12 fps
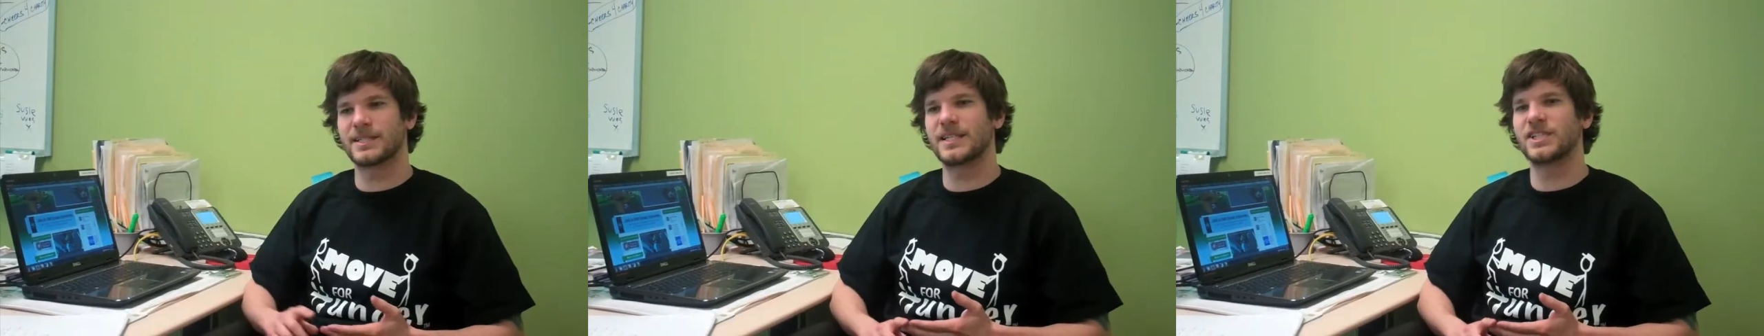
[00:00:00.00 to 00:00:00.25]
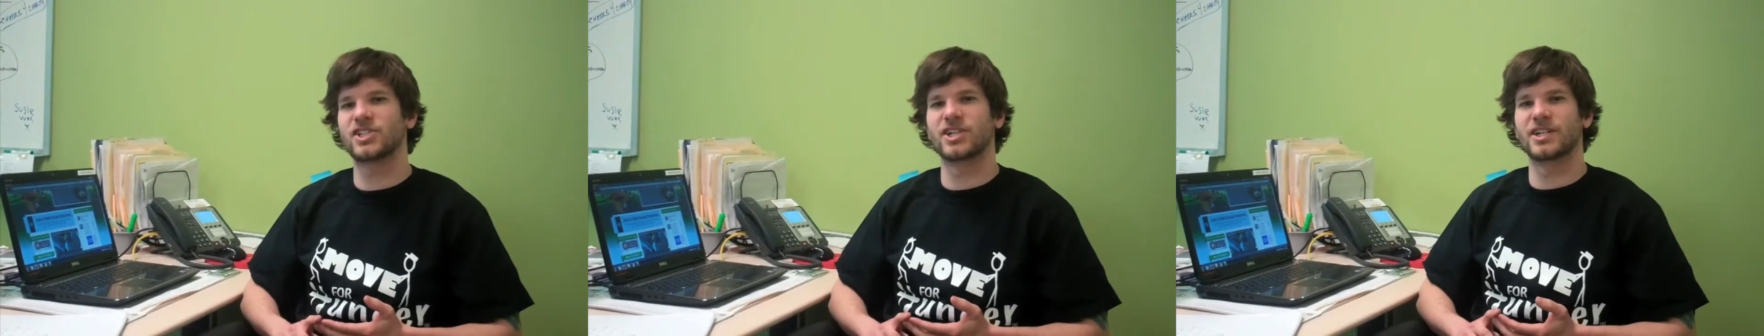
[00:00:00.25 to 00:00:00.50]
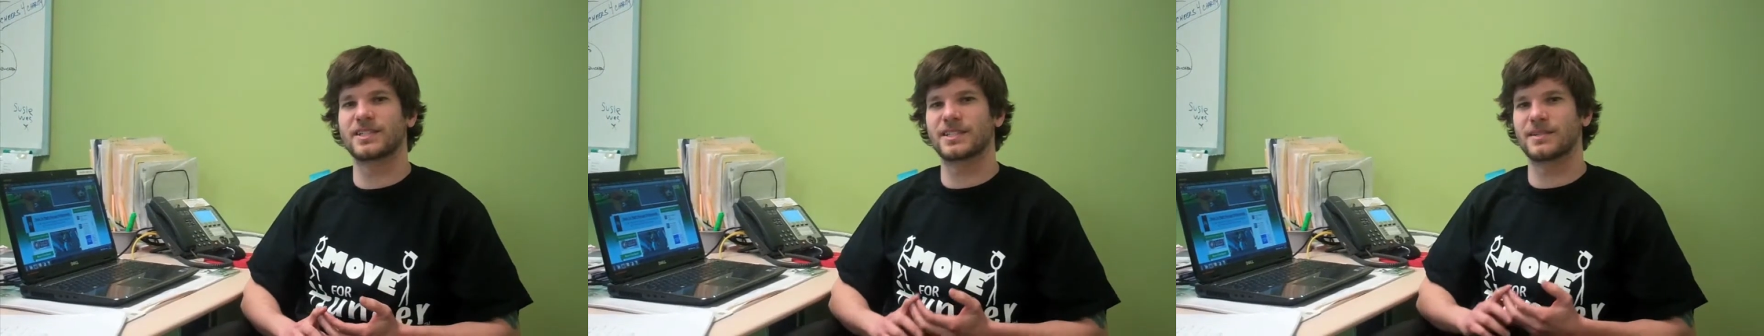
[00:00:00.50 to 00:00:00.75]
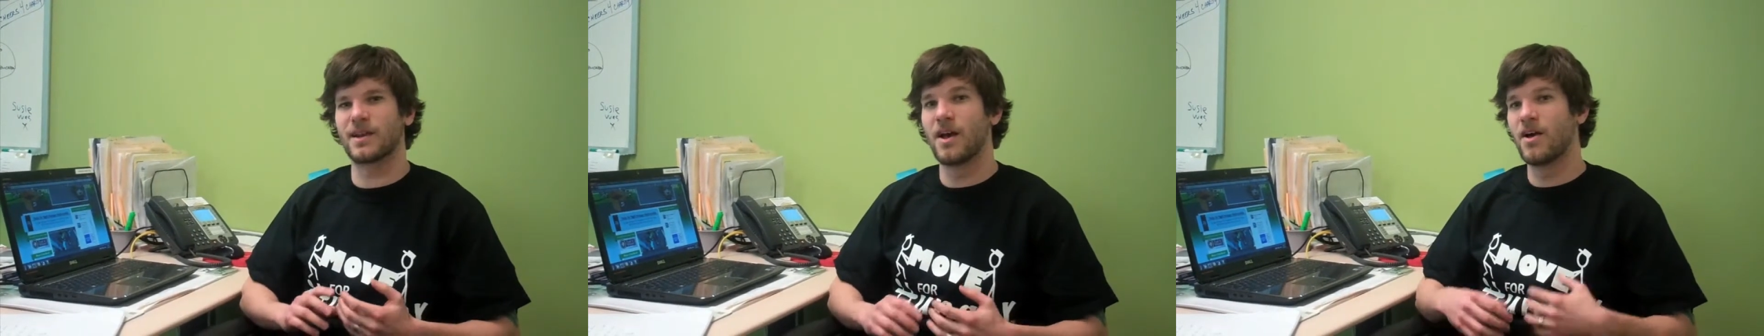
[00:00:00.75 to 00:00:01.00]
t-shirts,
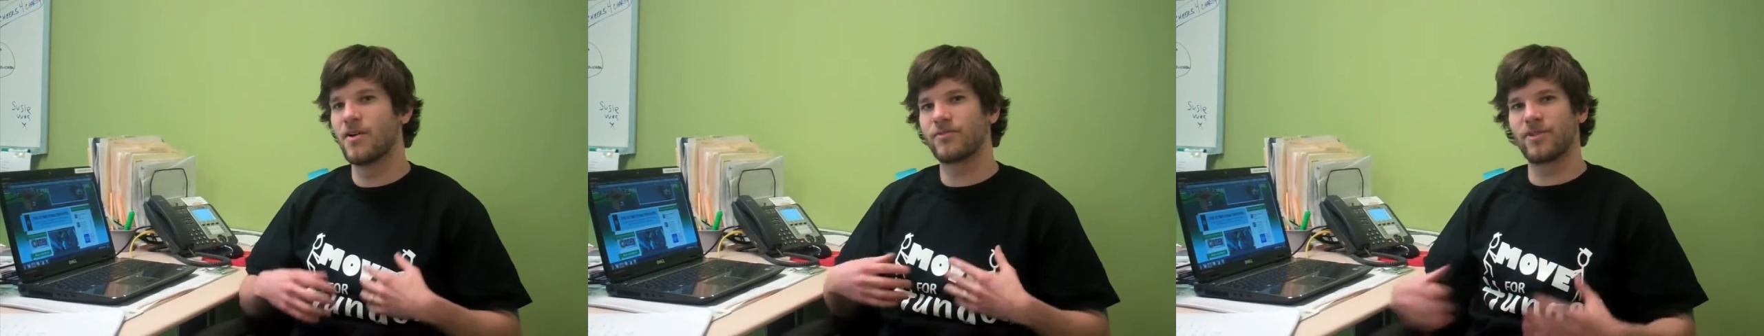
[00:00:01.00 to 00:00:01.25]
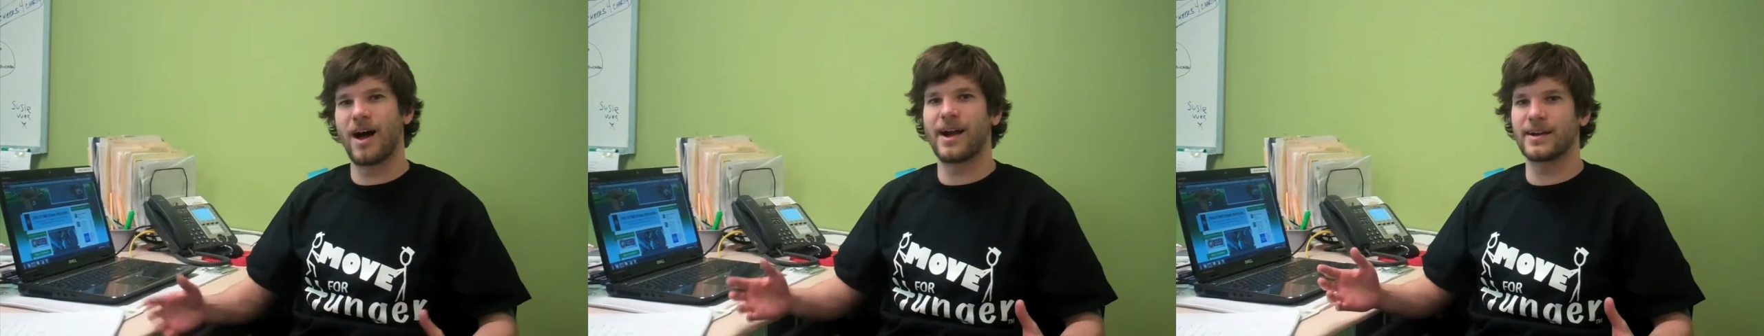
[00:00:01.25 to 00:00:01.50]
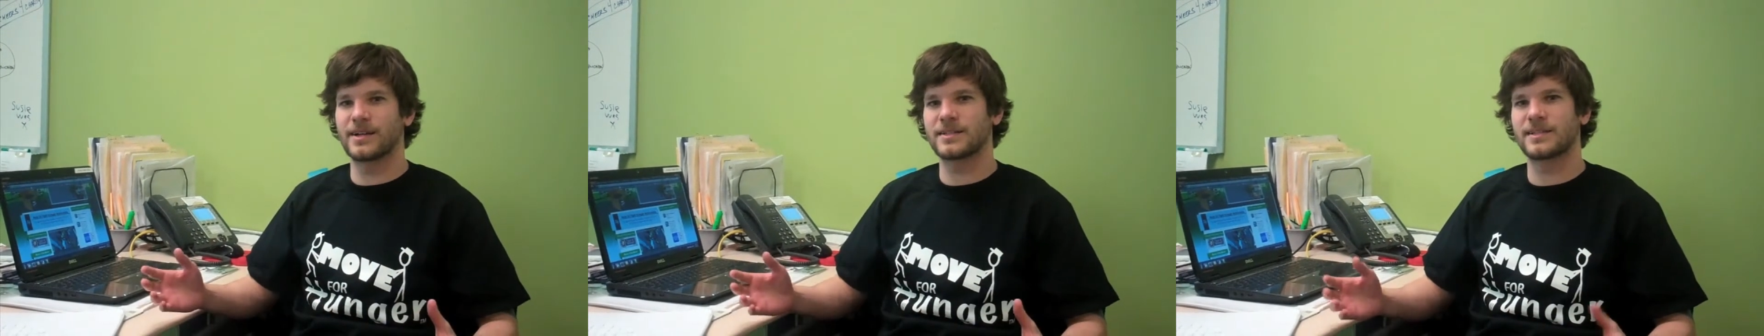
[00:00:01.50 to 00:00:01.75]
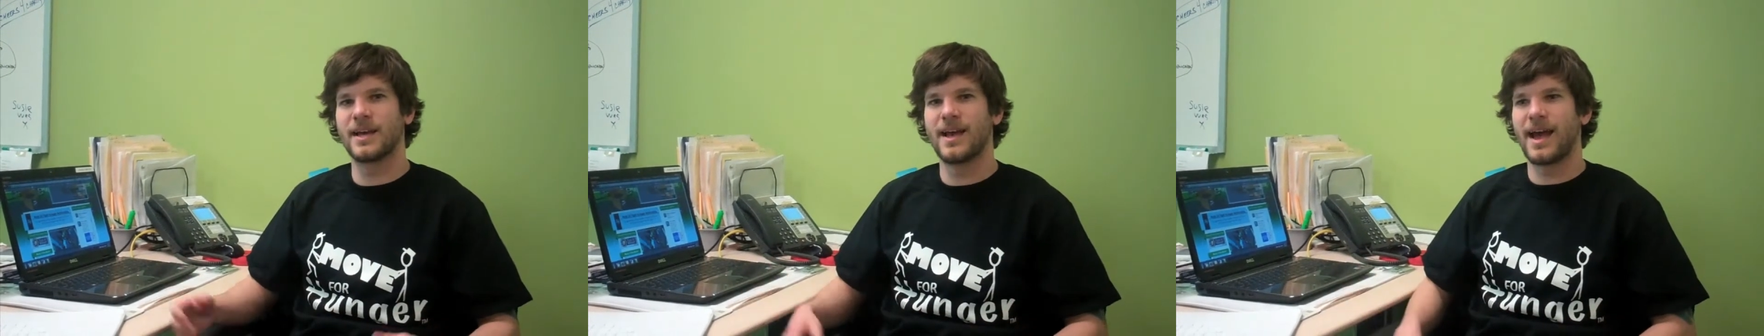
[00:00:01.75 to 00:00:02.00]
and
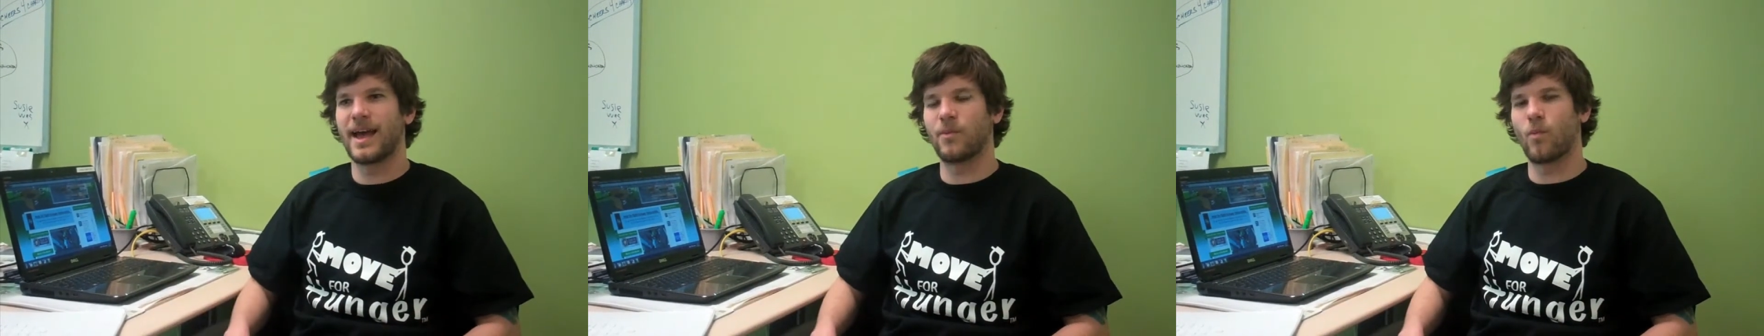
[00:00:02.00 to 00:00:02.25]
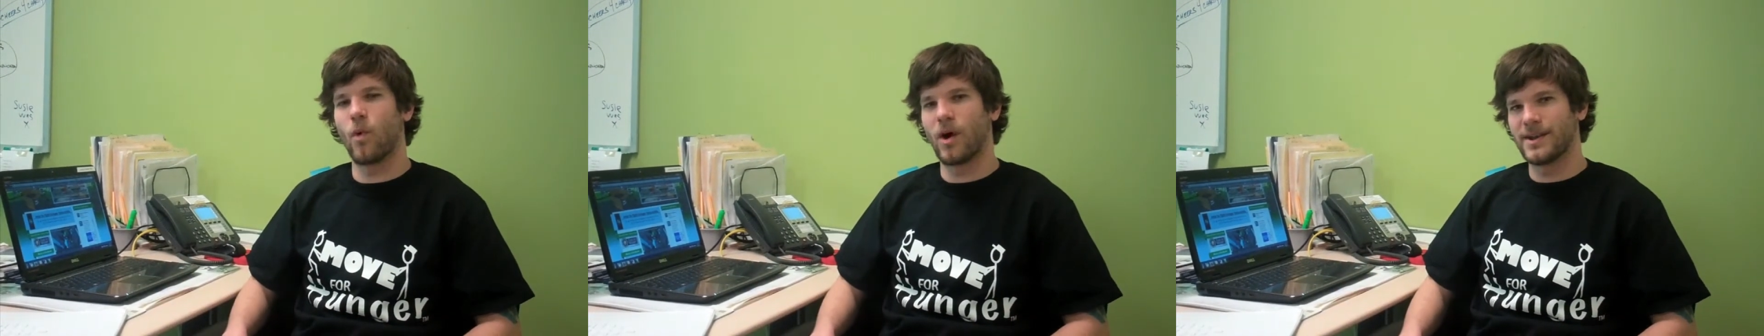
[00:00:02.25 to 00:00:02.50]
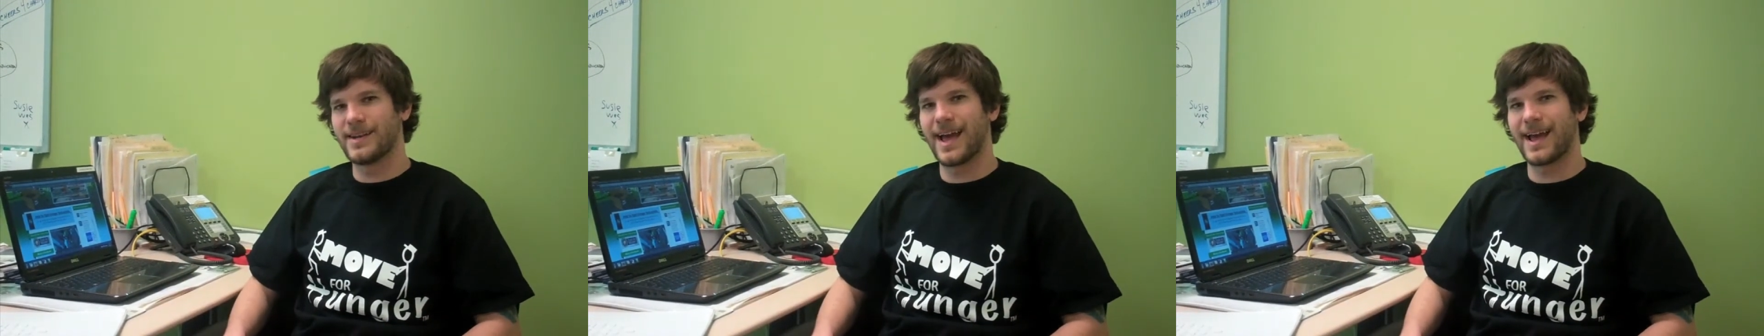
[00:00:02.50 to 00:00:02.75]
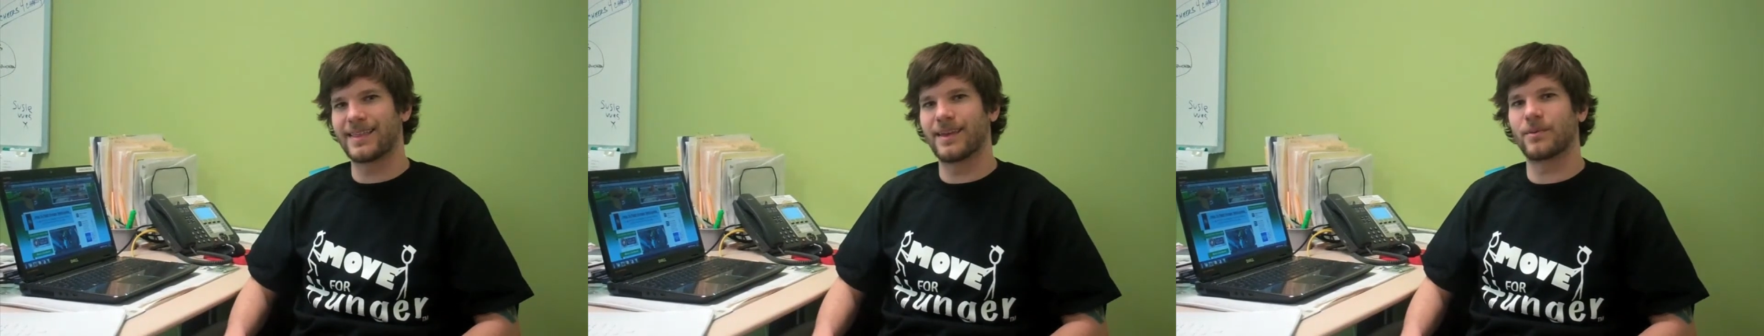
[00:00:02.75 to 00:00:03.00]
flyers, and in one
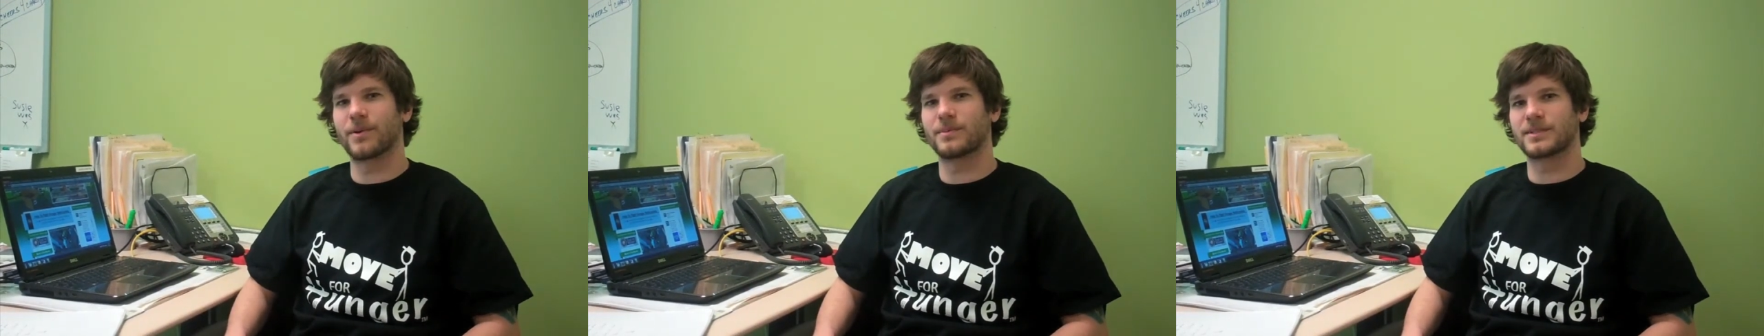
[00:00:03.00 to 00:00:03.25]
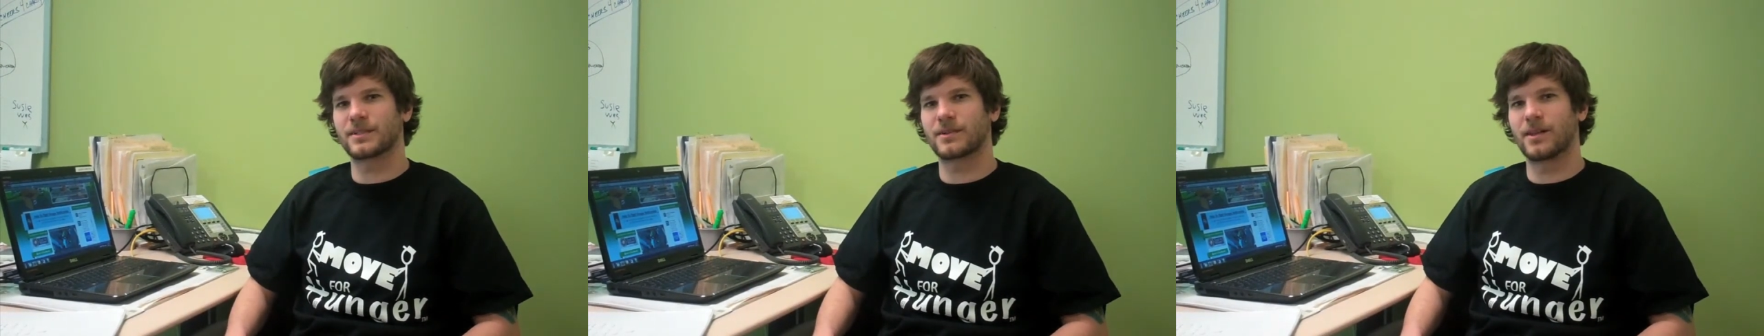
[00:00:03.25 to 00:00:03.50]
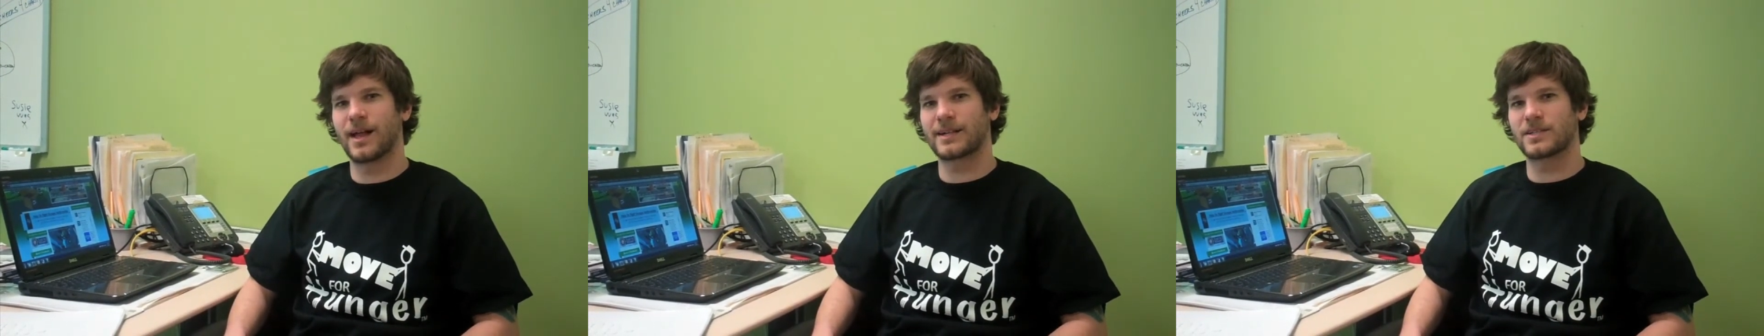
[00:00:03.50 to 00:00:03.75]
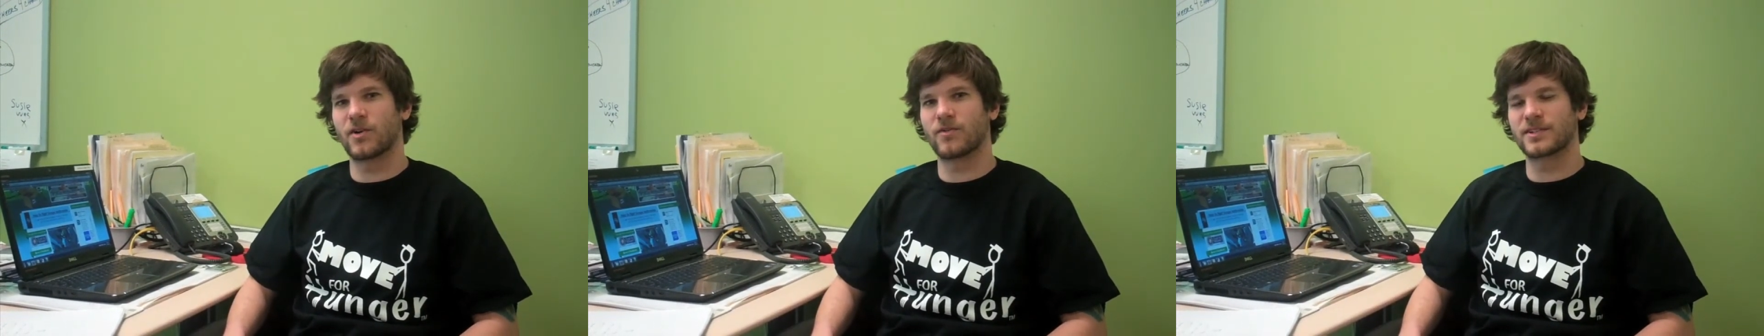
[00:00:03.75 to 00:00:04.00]
day they were able to collect over